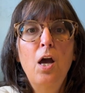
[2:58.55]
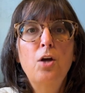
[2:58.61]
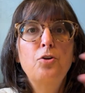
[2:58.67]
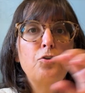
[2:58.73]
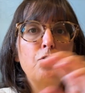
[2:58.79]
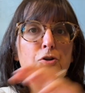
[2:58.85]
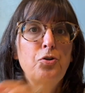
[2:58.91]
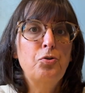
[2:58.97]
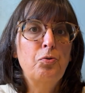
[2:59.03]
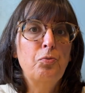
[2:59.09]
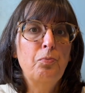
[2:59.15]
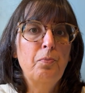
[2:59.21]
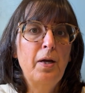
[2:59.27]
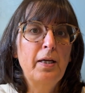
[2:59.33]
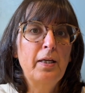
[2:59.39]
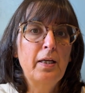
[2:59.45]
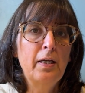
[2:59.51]
to
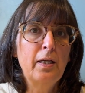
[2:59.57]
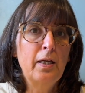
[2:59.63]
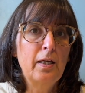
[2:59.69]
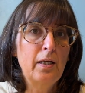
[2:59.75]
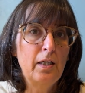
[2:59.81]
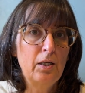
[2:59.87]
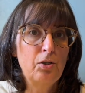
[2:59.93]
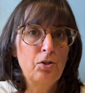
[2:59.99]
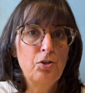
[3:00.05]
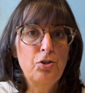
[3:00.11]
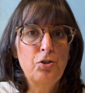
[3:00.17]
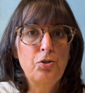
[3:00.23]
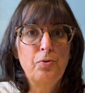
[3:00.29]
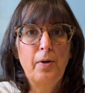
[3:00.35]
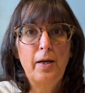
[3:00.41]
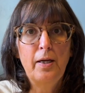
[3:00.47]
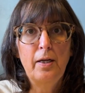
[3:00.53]
making it
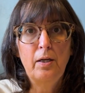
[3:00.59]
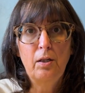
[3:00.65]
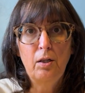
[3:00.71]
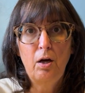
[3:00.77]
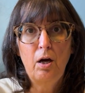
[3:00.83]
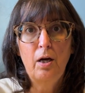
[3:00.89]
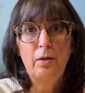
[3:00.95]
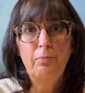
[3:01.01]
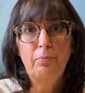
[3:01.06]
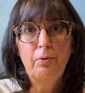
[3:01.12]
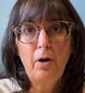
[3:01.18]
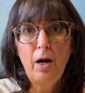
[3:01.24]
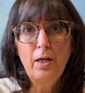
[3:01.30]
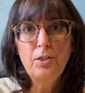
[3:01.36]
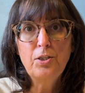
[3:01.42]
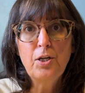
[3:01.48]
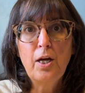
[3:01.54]
into a Claude
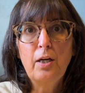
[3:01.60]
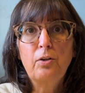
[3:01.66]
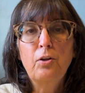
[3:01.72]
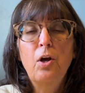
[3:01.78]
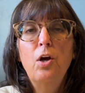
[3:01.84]
project